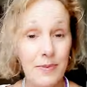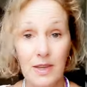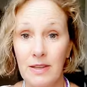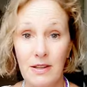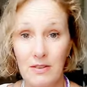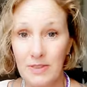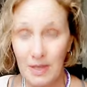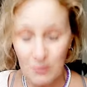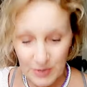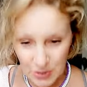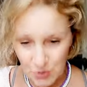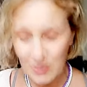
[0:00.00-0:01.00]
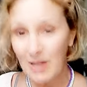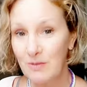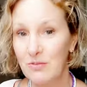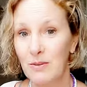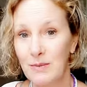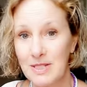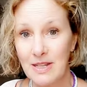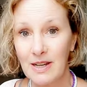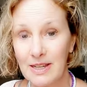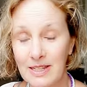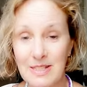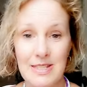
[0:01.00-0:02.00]
We do get them from the
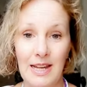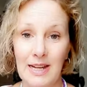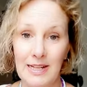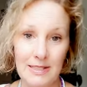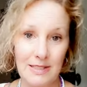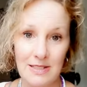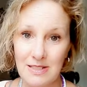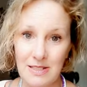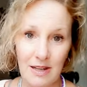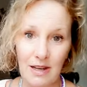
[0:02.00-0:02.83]
diet, and